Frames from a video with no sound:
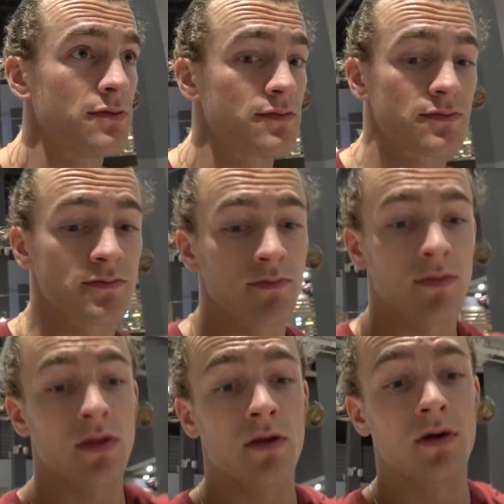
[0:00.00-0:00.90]
Yeah, yeah, they are
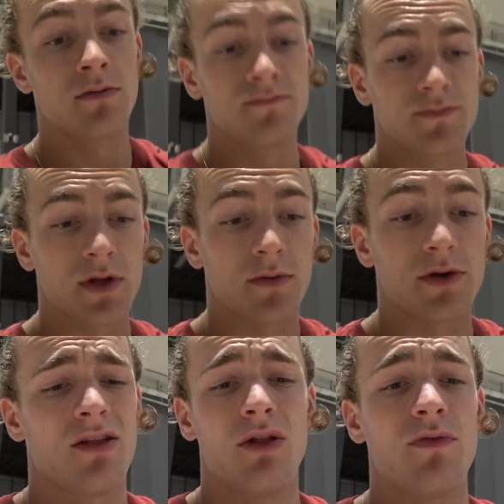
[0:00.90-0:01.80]
a great dish.
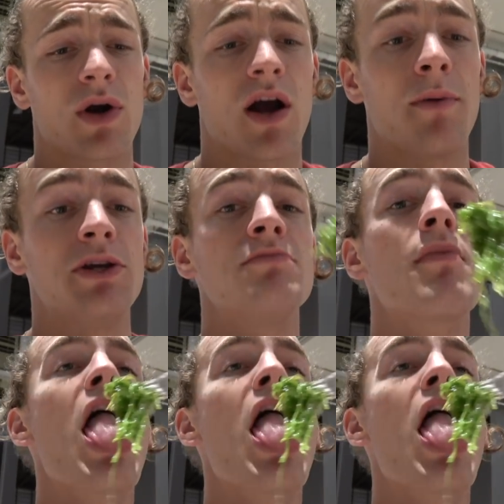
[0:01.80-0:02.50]
Love wakame.